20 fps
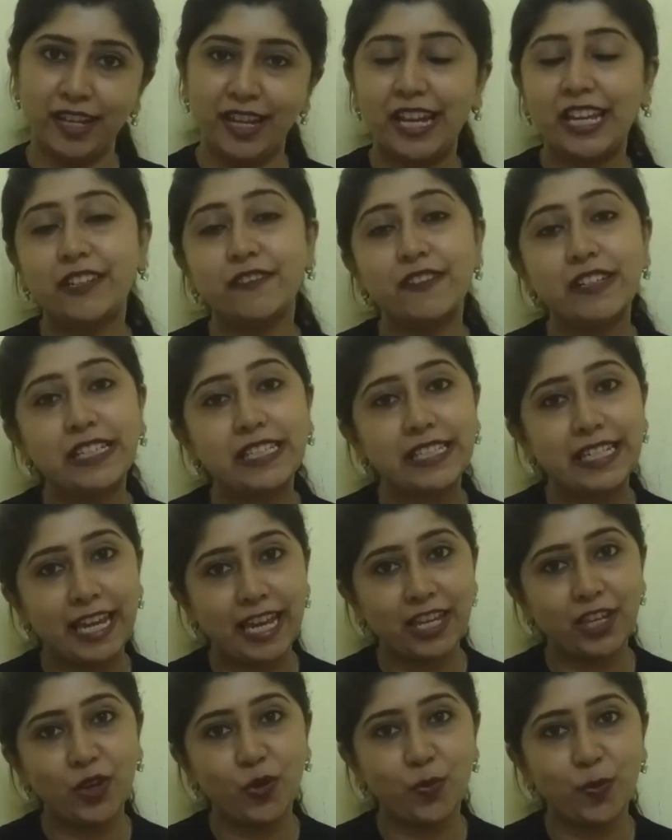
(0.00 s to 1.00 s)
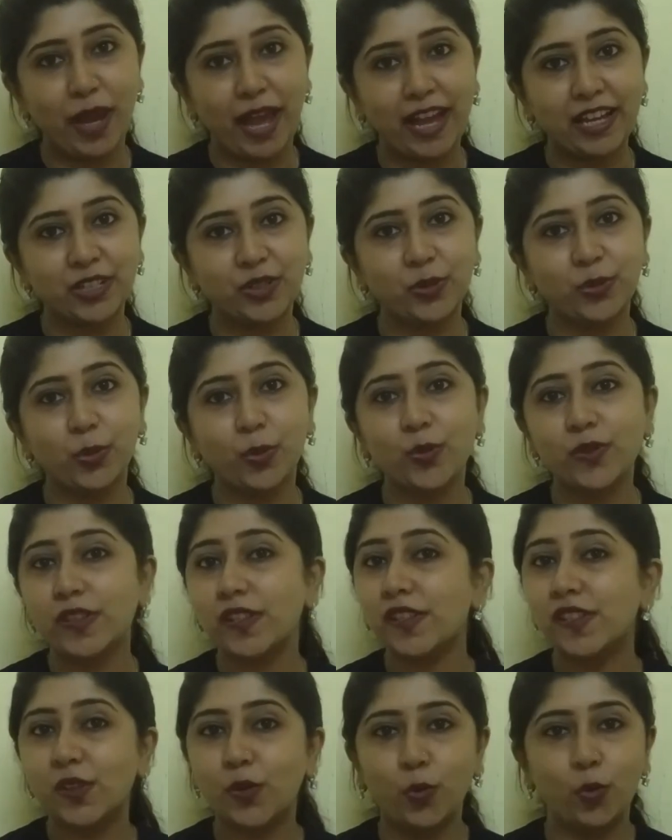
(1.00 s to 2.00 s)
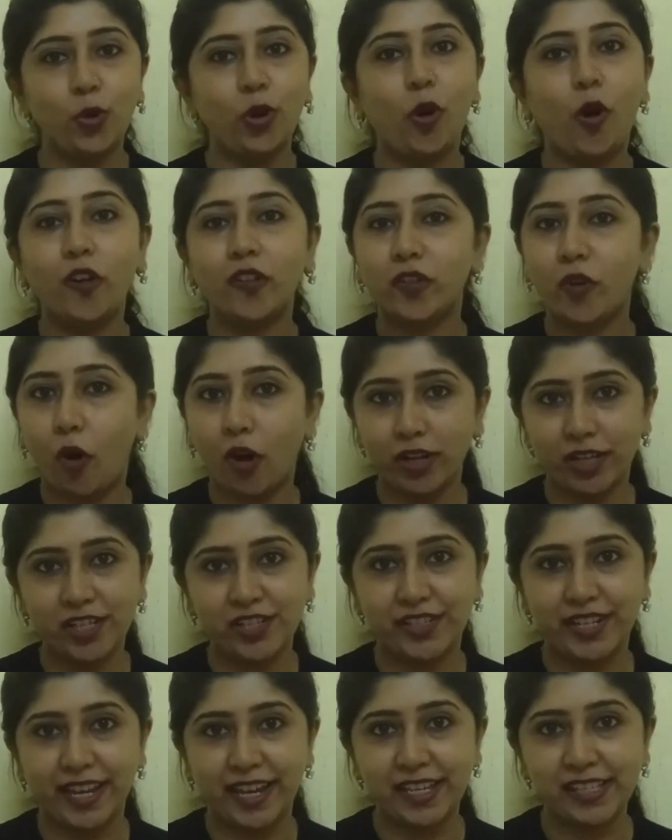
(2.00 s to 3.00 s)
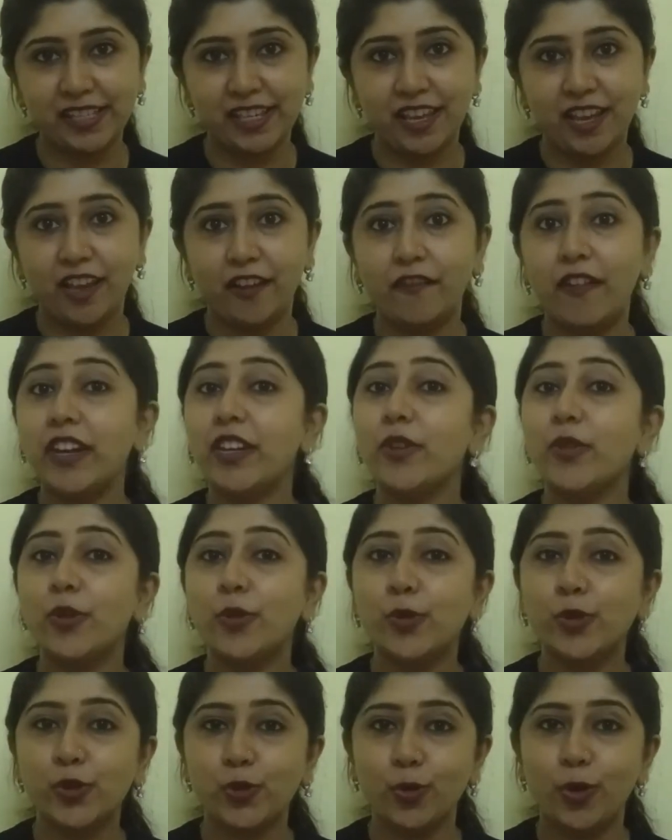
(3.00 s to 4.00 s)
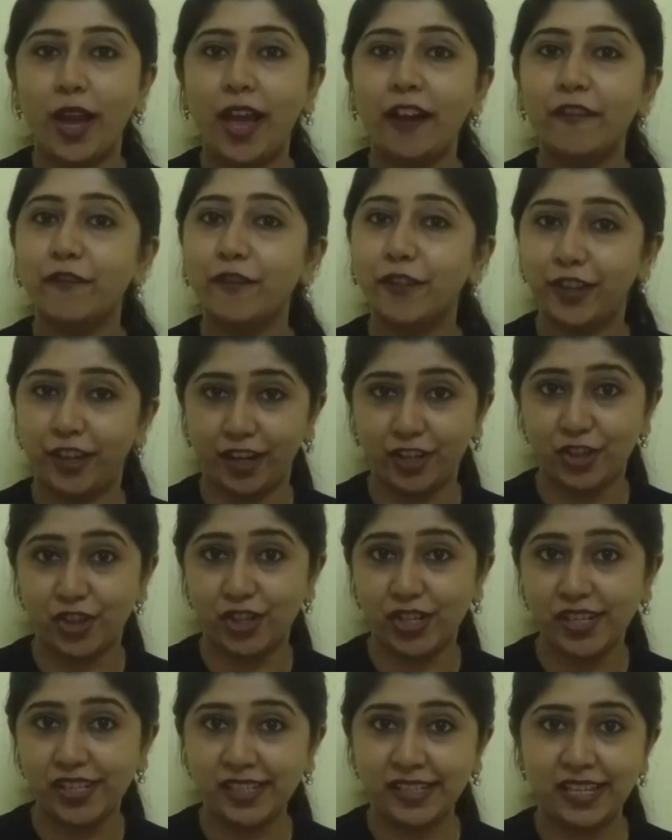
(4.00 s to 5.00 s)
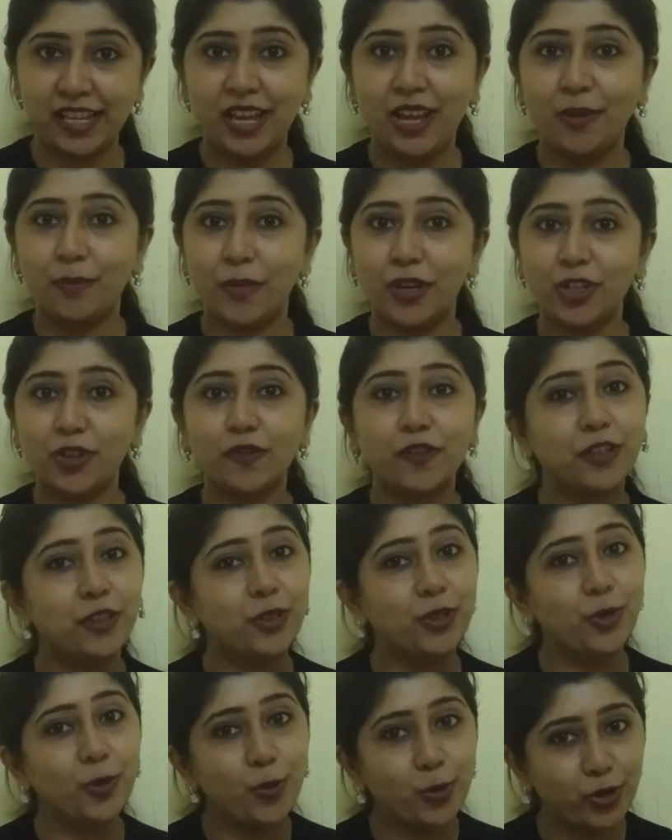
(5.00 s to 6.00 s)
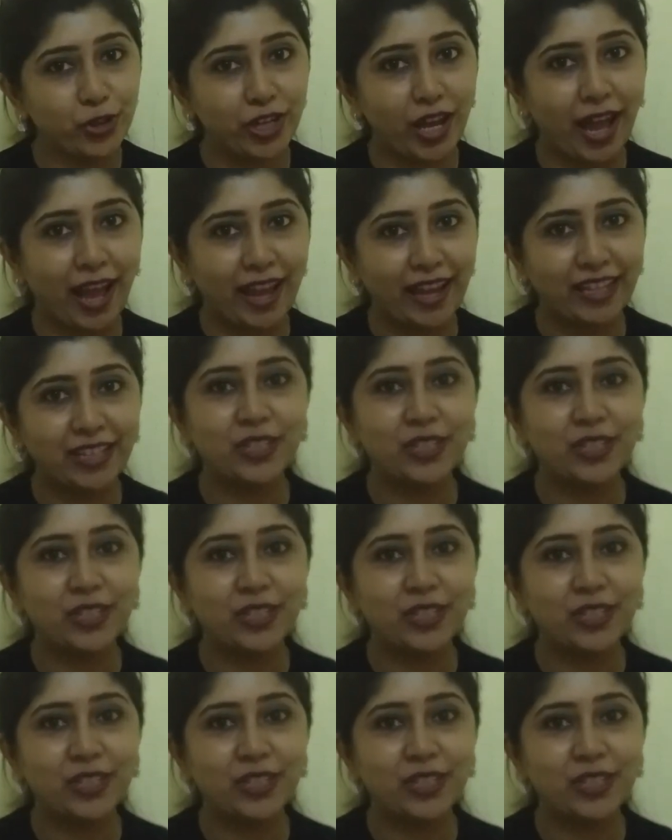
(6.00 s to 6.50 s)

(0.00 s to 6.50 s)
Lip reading: It will take you back to those school or college days when you used to have crushes, but you were too shy to